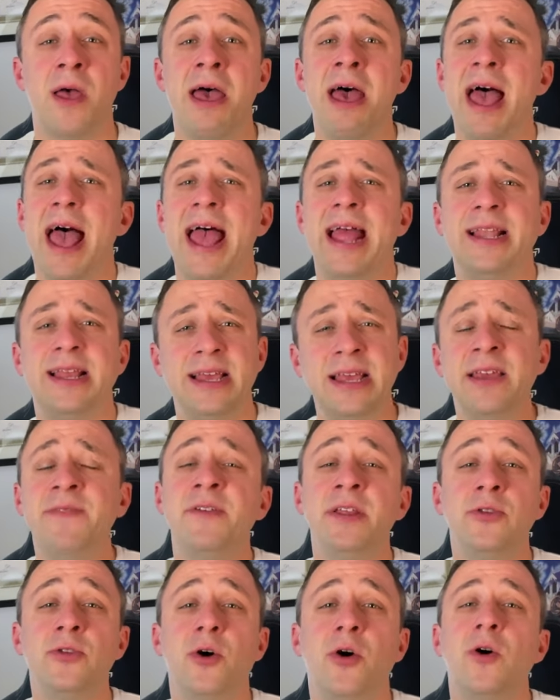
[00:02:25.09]
and even
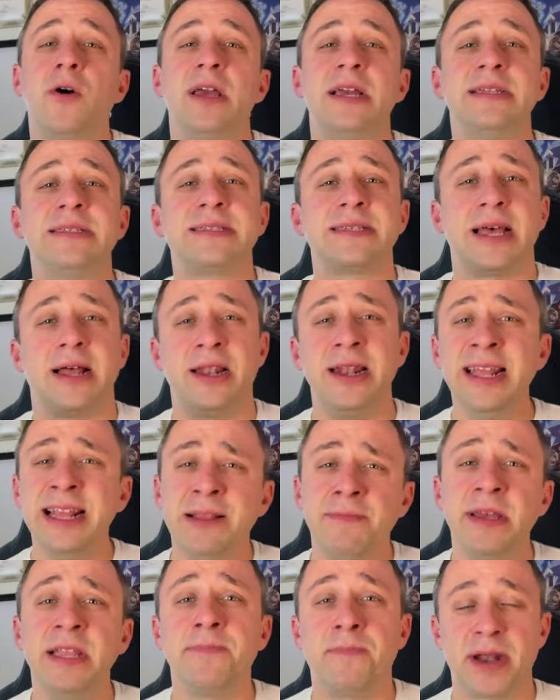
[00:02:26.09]
though it's a little
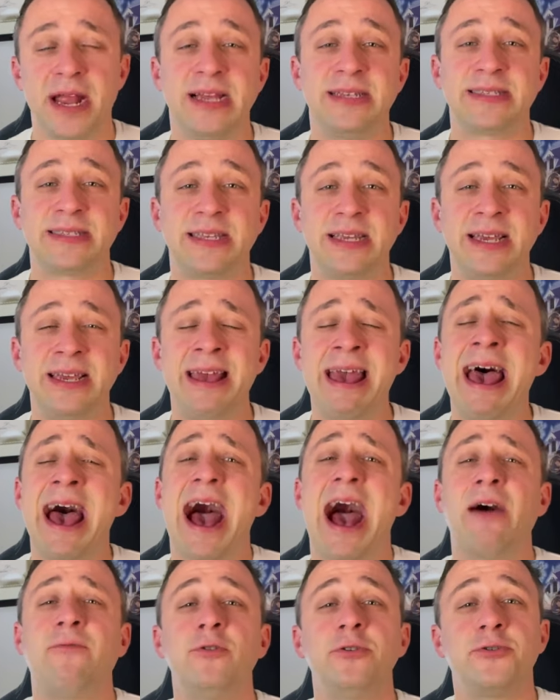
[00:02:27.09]
bit pricey, I
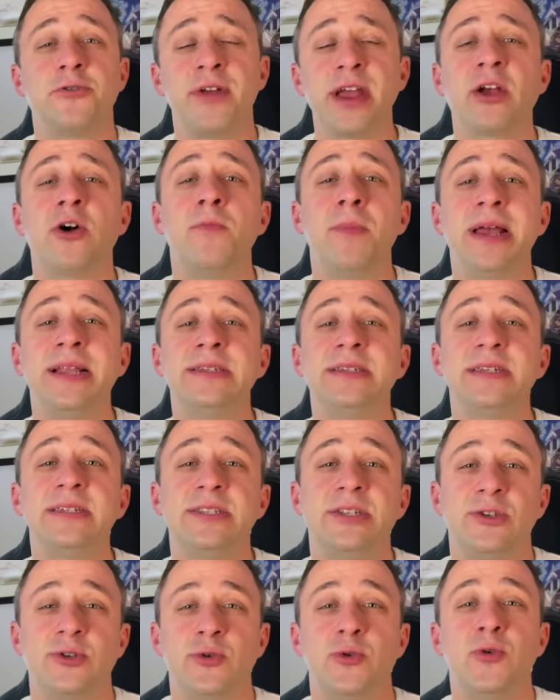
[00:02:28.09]
would recommend
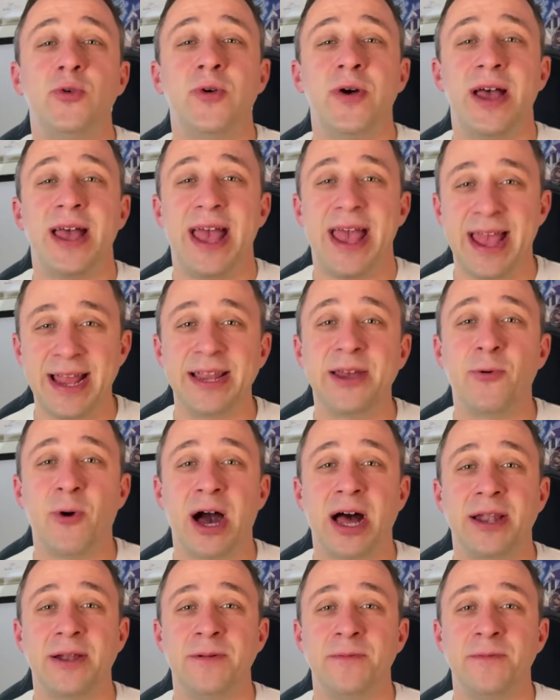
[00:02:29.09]
it to anyone.